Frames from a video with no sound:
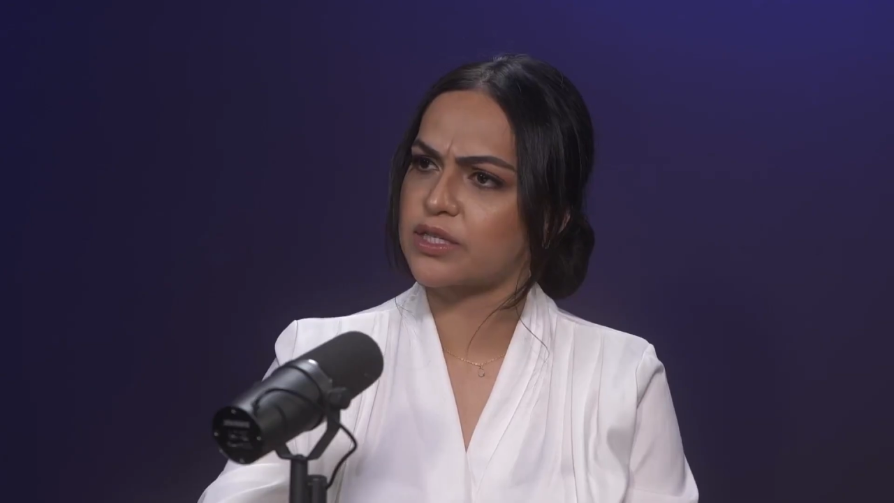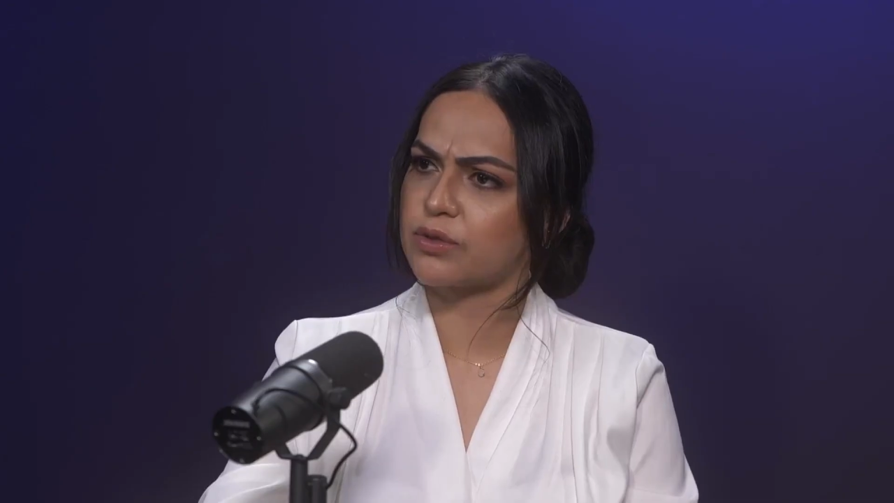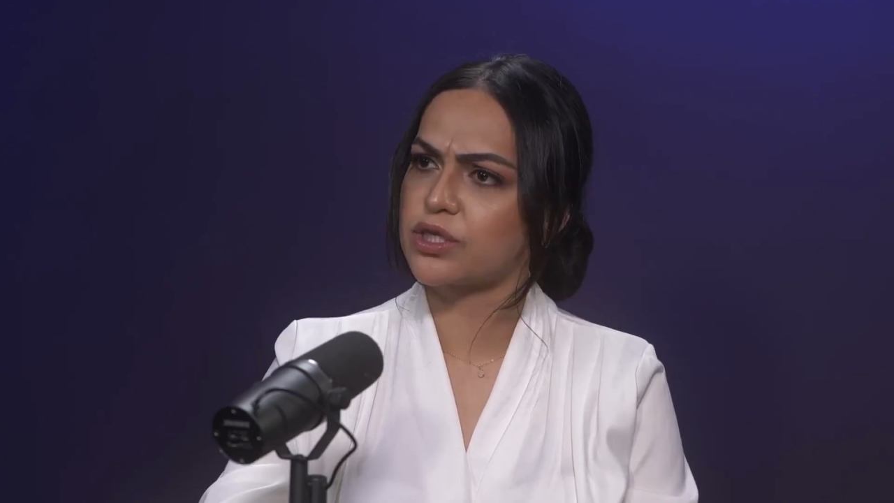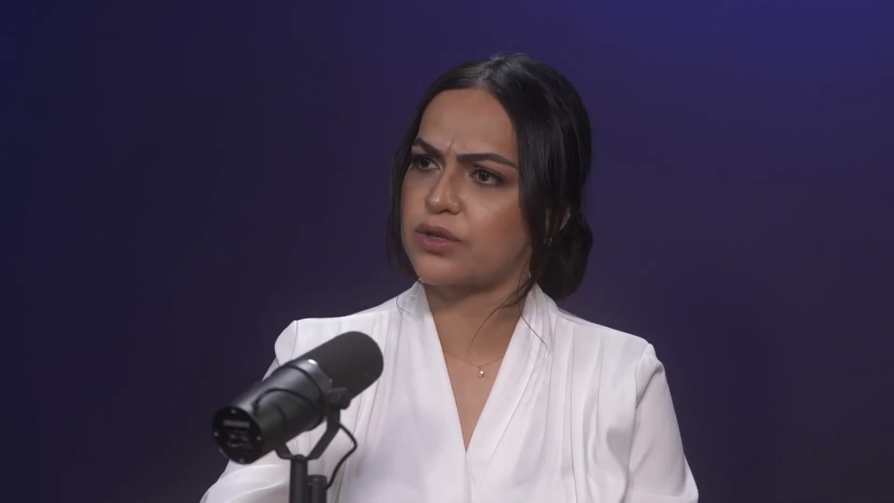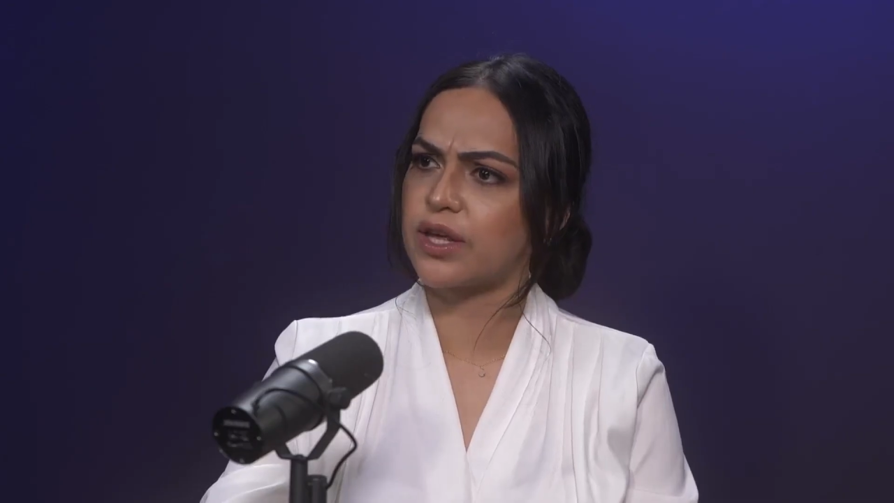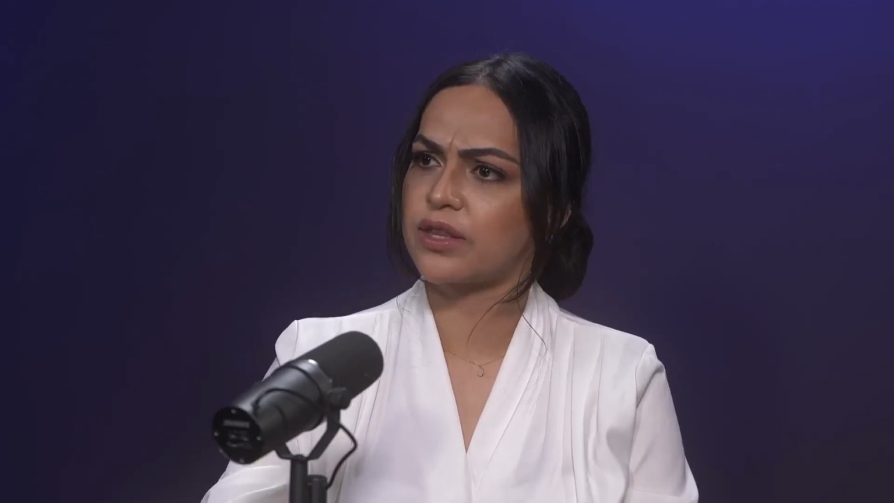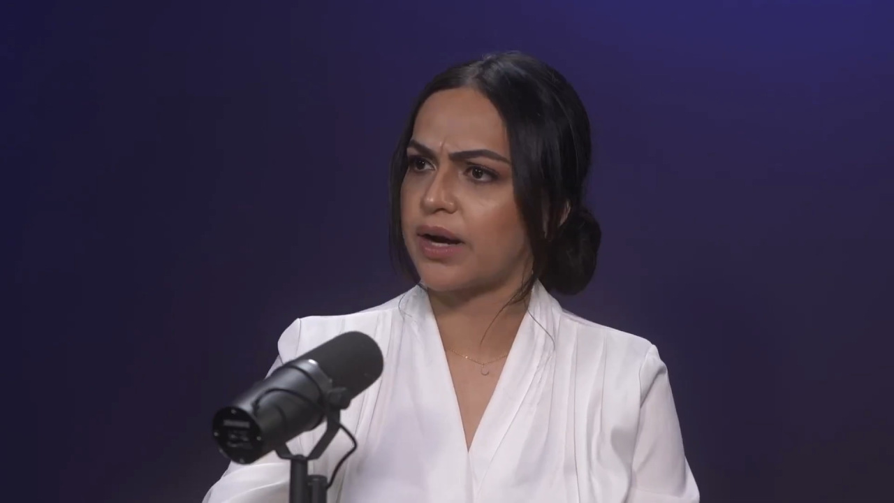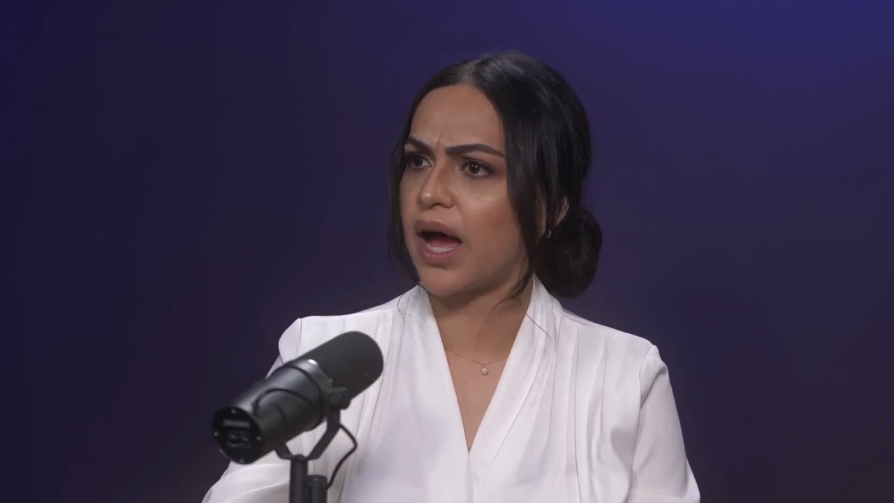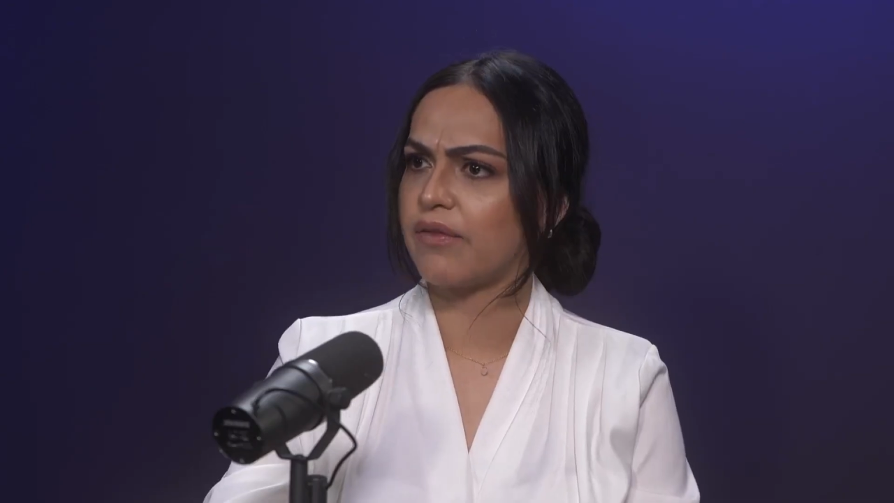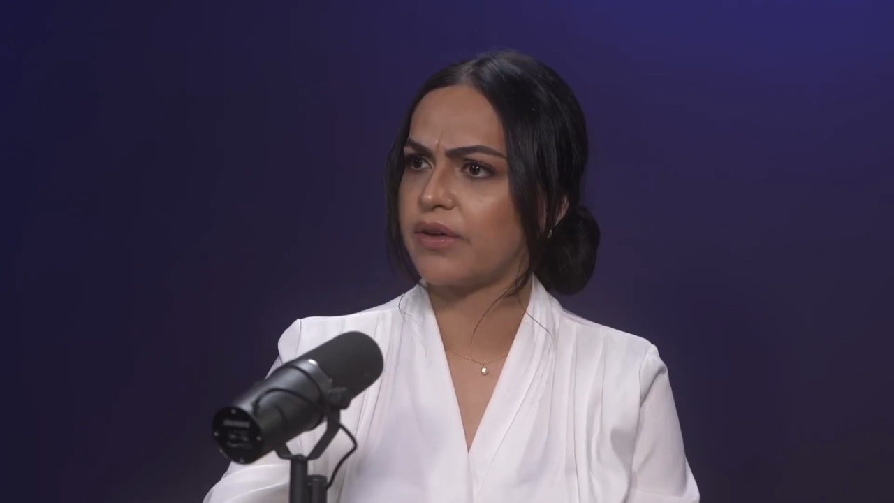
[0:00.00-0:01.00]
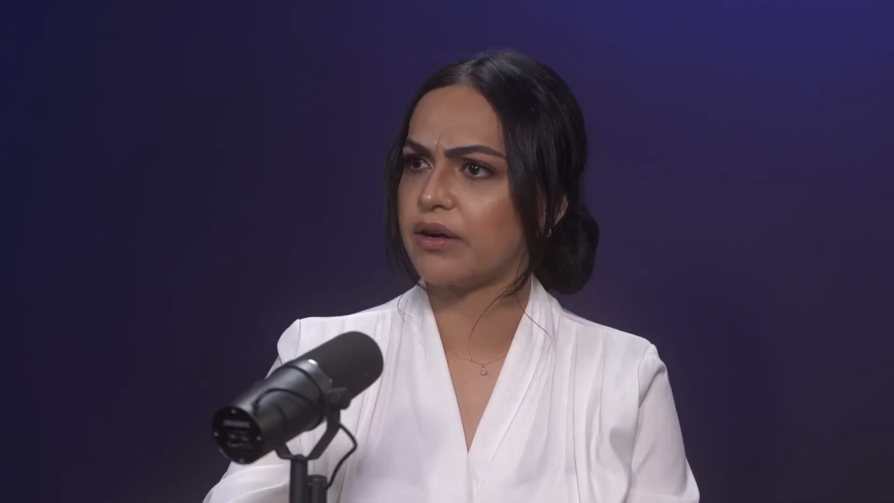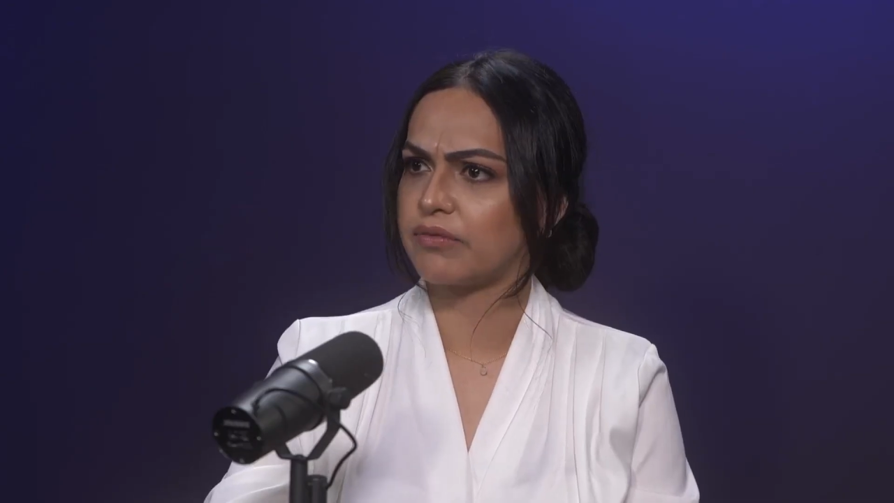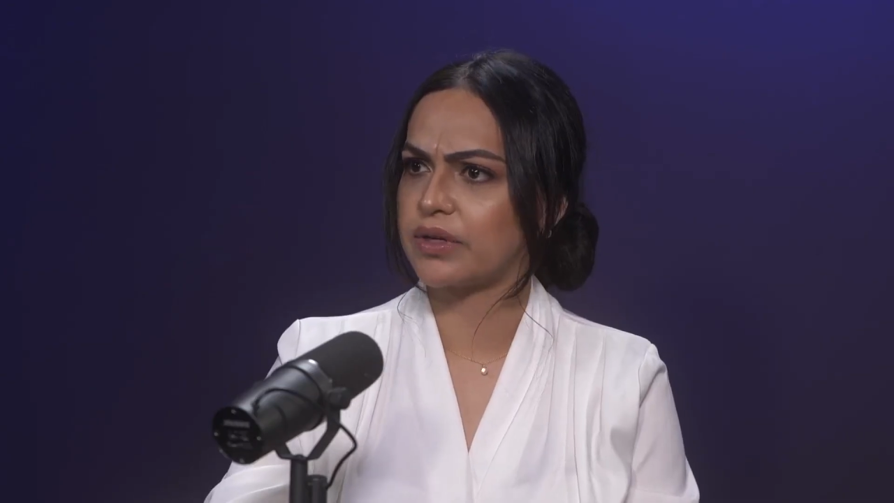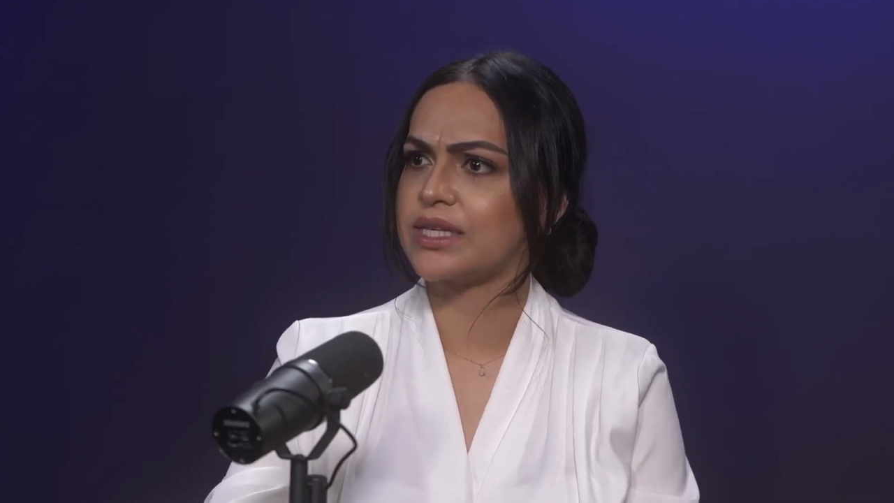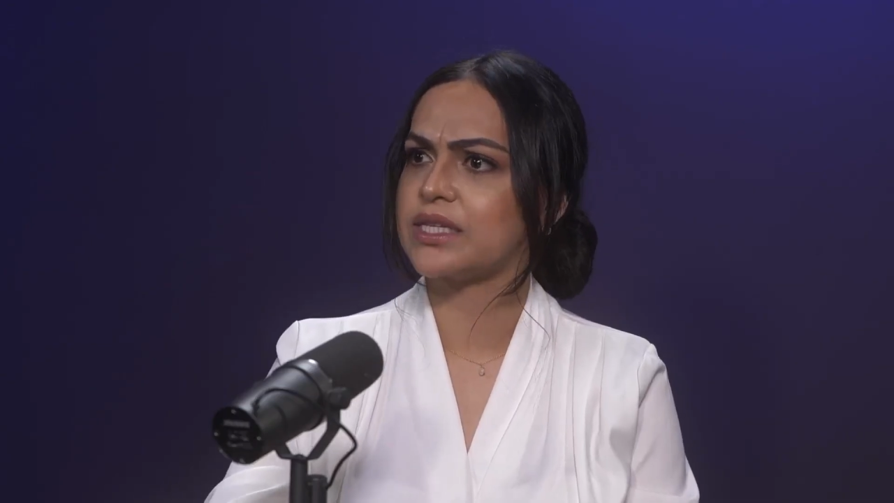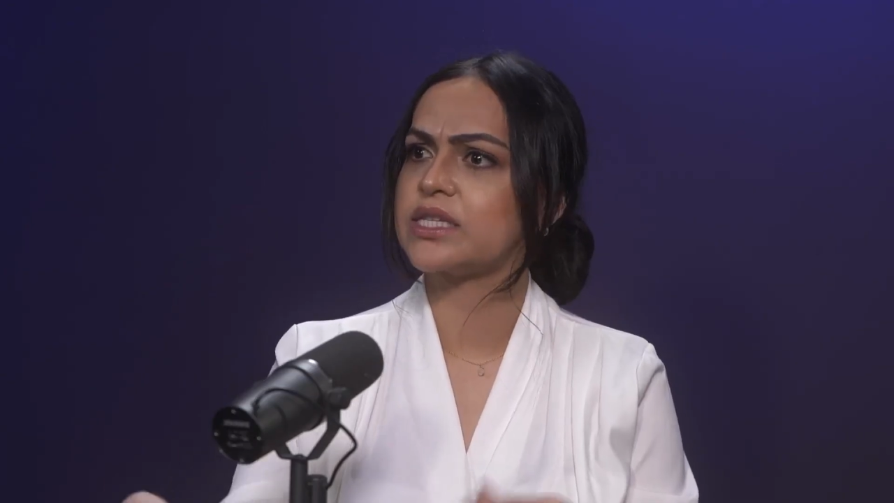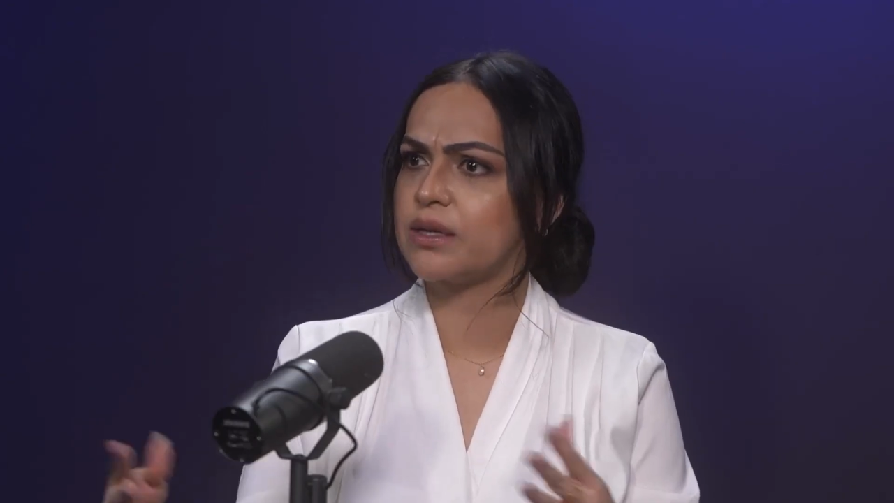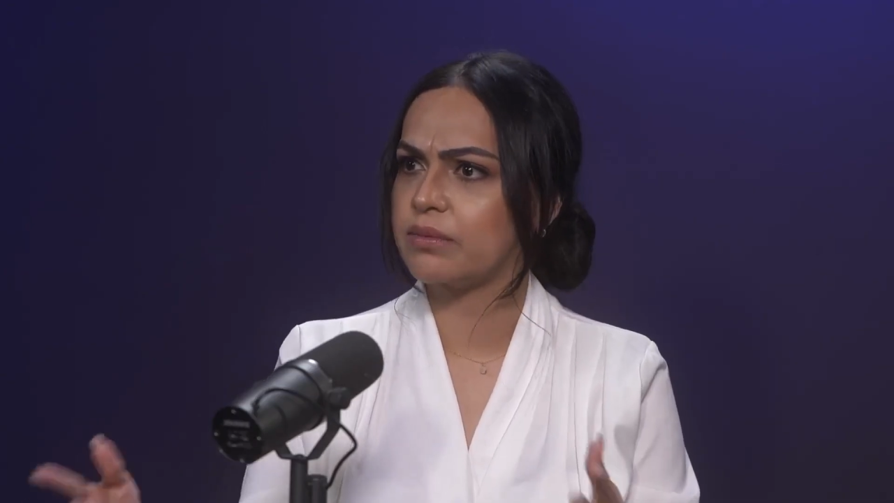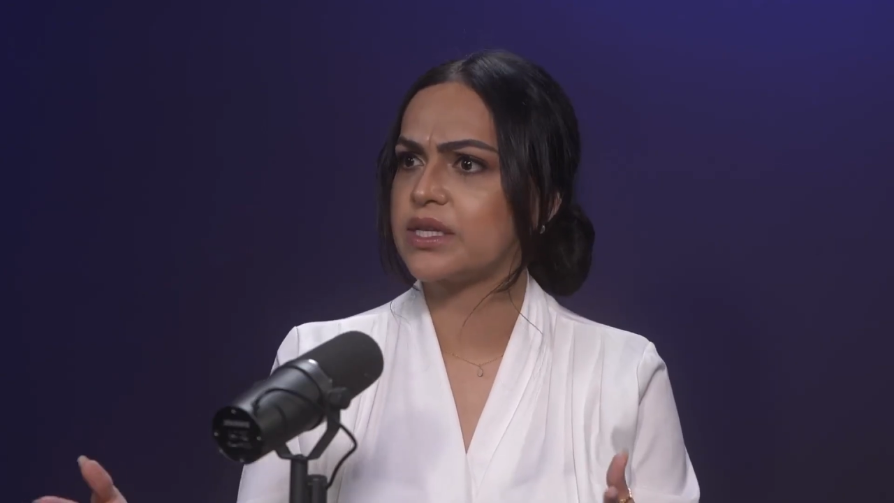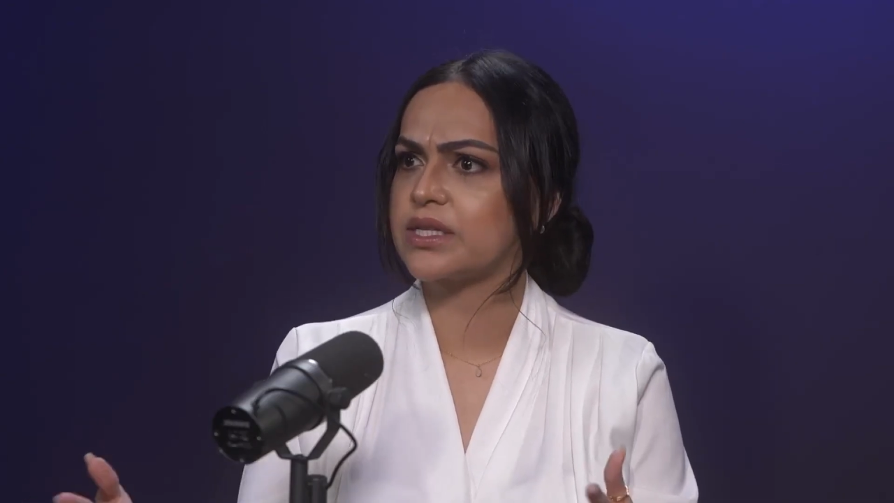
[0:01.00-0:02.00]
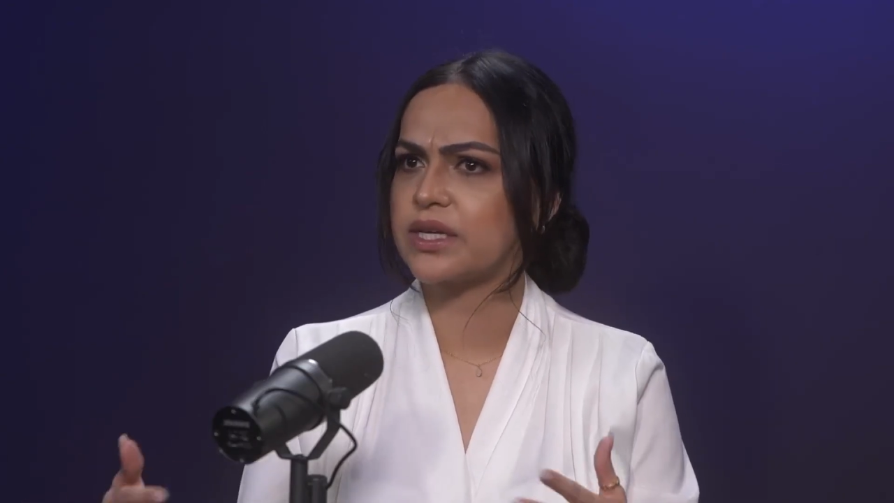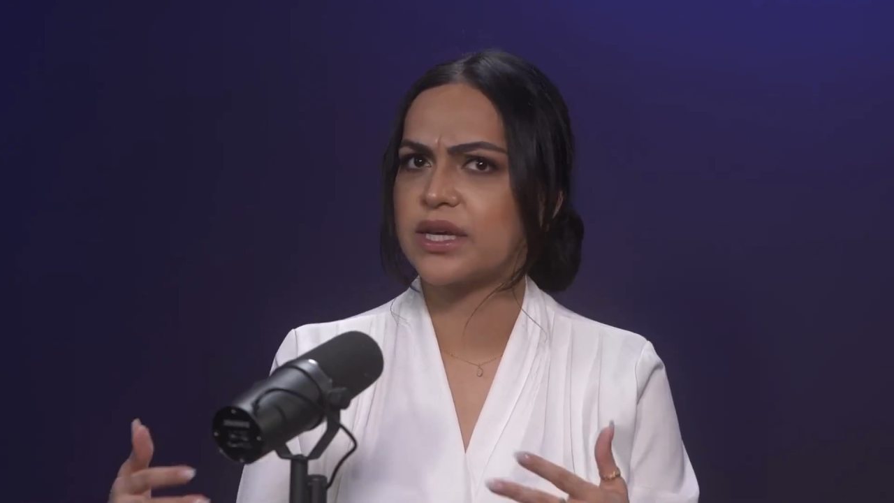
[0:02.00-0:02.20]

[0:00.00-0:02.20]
to ensure that they're having a really seamless